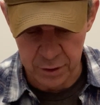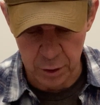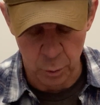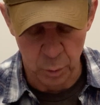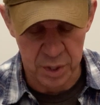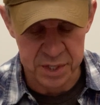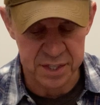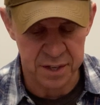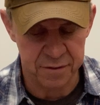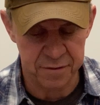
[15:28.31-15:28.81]
there
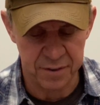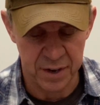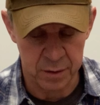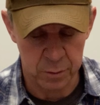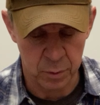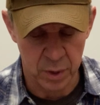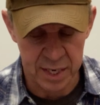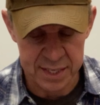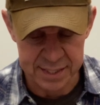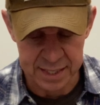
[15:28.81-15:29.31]
was the faint
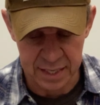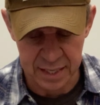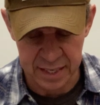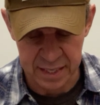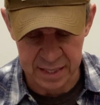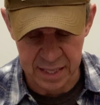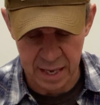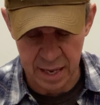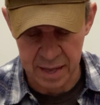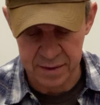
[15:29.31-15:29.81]

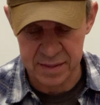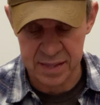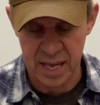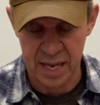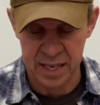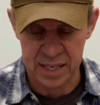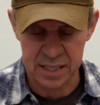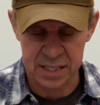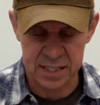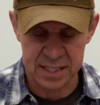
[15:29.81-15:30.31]
rustling, that